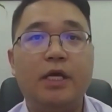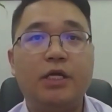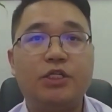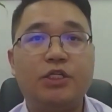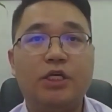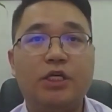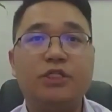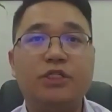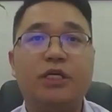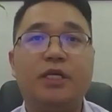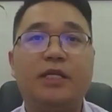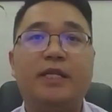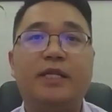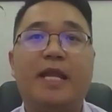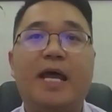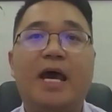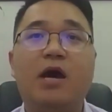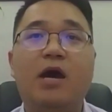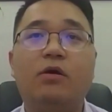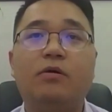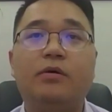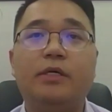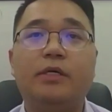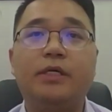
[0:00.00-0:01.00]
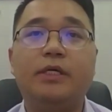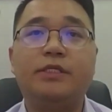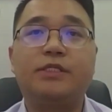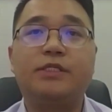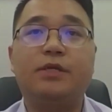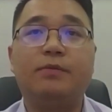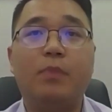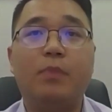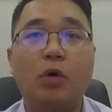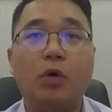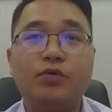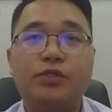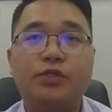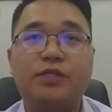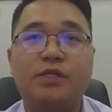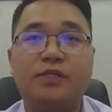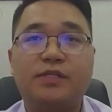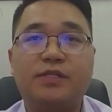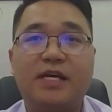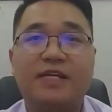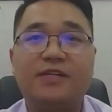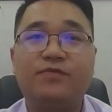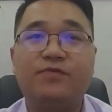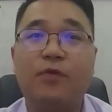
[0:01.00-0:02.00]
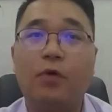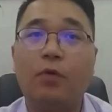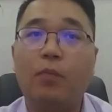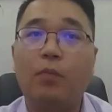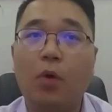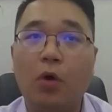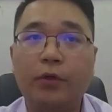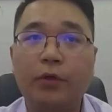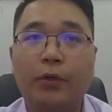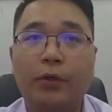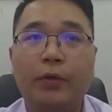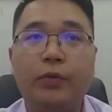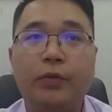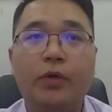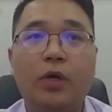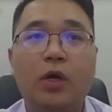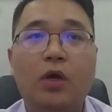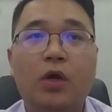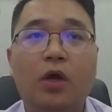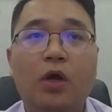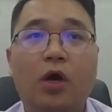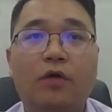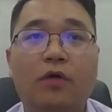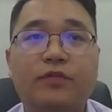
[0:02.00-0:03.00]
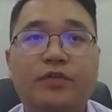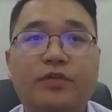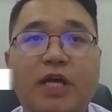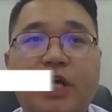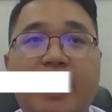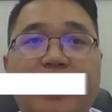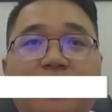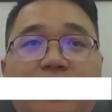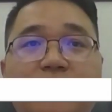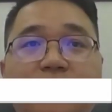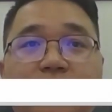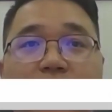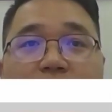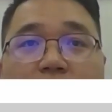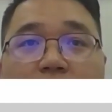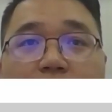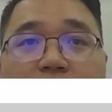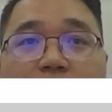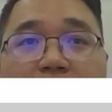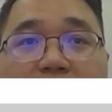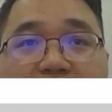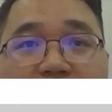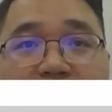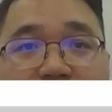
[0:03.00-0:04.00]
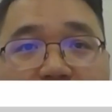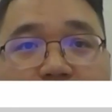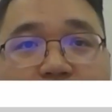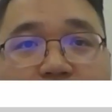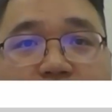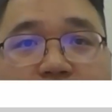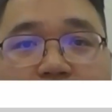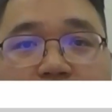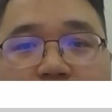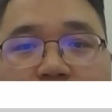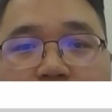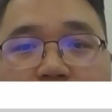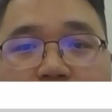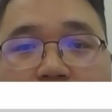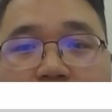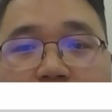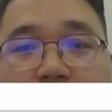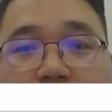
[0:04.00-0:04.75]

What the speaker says: Shenzhen now is the most successful model of China's urbanization,